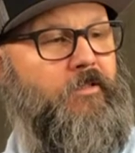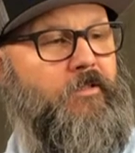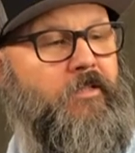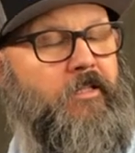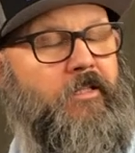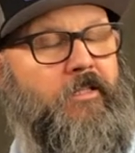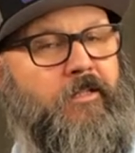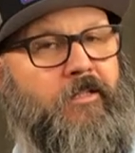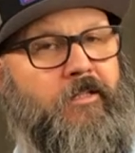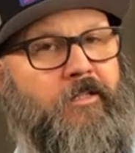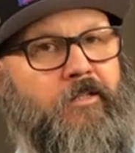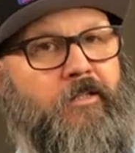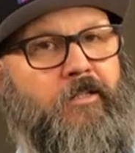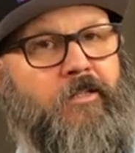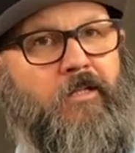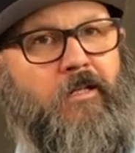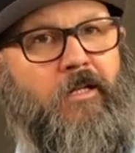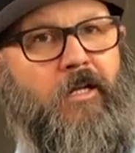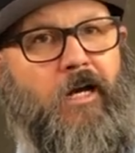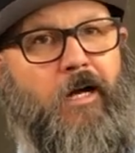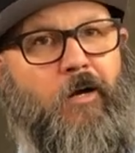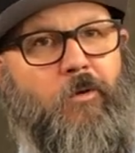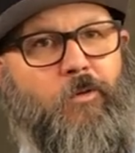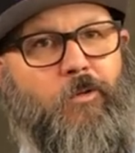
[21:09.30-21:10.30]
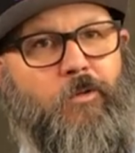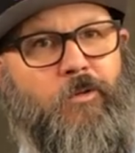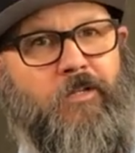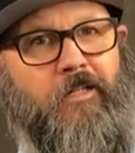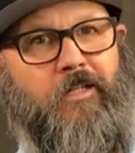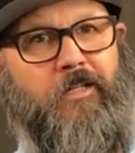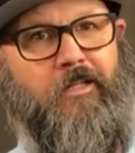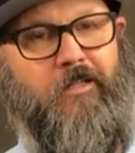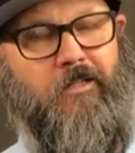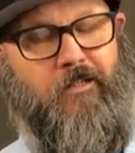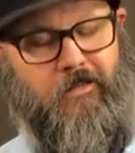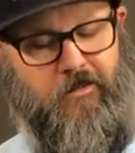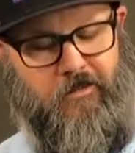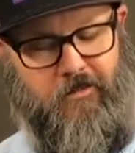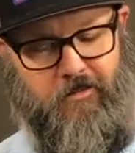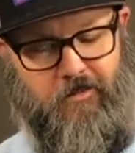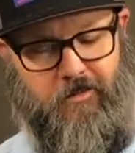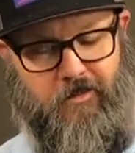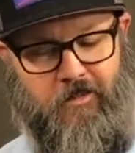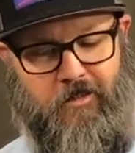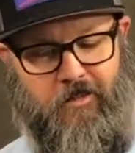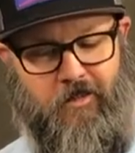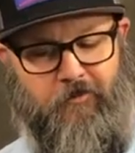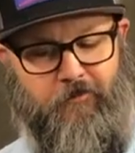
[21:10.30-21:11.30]
And I will link
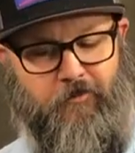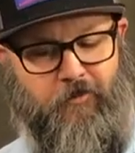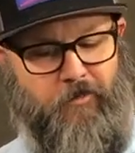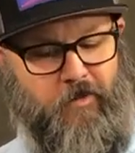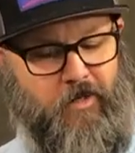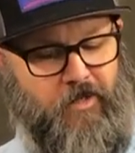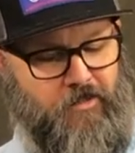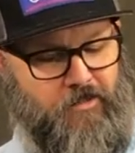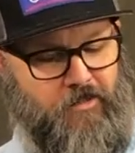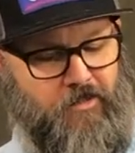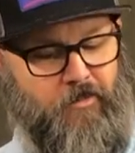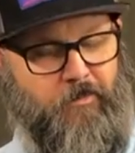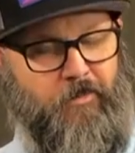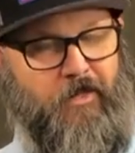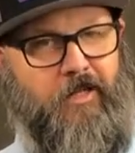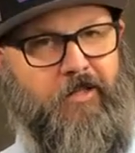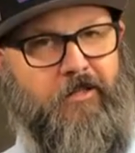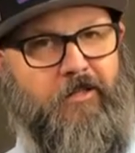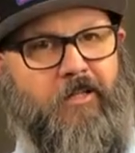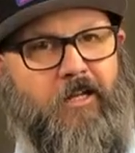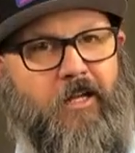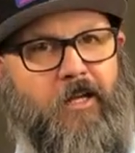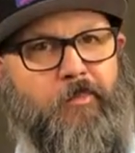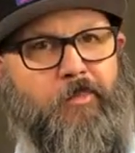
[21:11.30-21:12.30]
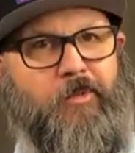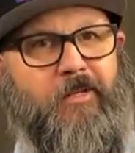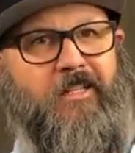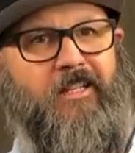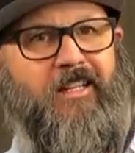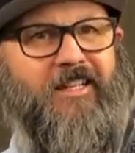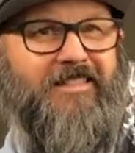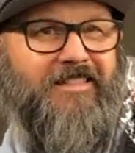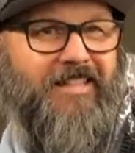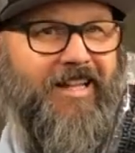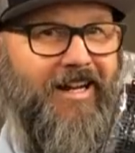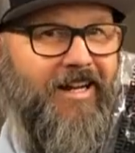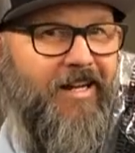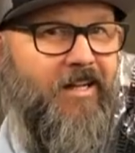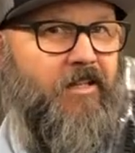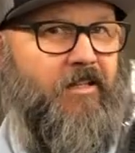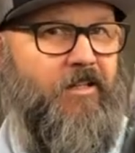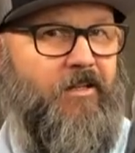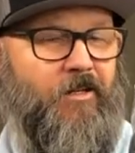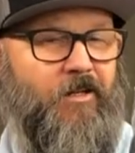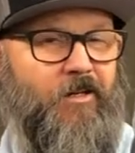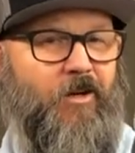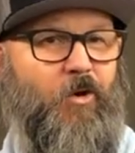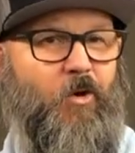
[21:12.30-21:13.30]
the information about the company. That's kind of
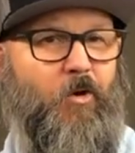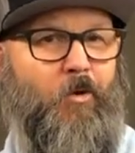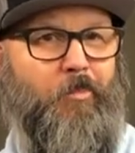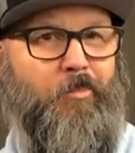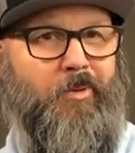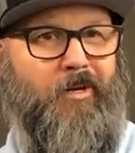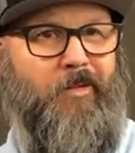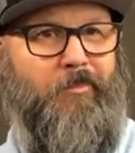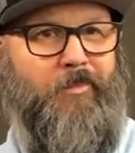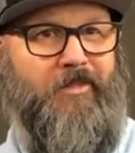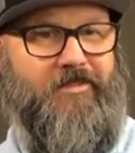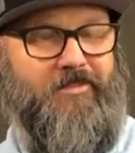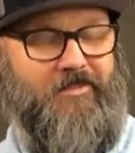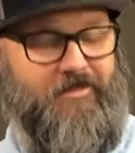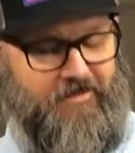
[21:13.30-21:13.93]
their whole premise.